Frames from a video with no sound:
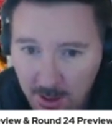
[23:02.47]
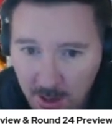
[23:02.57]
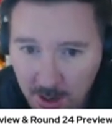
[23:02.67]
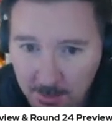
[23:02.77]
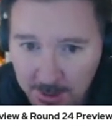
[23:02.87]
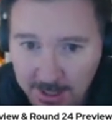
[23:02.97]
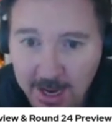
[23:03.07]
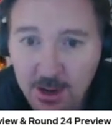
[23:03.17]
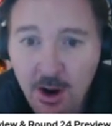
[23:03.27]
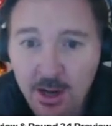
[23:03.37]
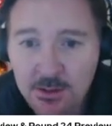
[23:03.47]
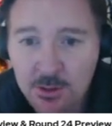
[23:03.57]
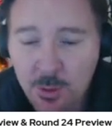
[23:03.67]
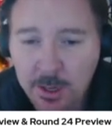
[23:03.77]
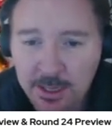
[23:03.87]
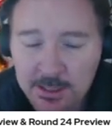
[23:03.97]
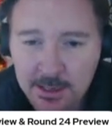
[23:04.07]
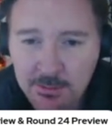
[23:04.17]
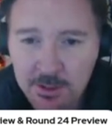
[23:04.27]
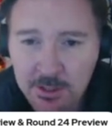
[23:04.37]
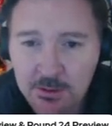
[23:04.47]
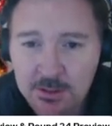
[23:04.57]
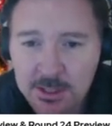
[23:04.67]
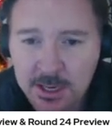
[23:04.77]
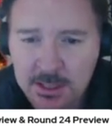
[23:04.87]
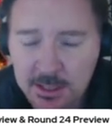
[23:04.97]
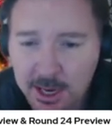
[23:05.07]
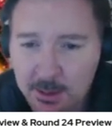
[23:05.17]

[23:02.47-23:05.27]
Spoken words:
But Gay Guy's on 20. He's had a really good season.